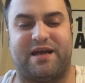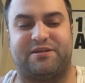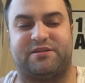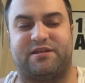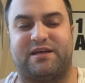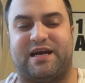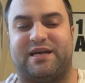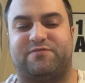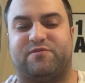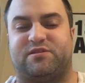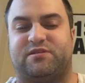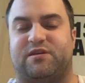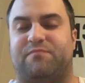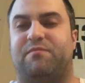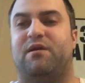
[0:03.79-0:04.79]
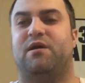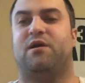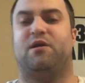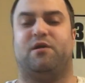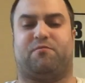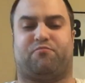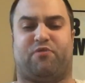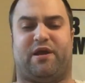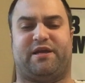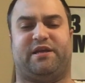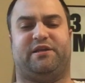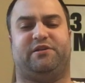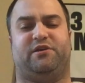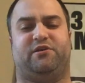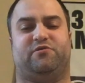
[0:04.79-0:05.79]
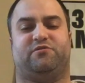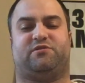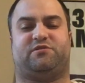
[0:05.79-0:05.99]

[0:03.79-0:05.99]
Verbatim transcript: at you guys with some breaking news.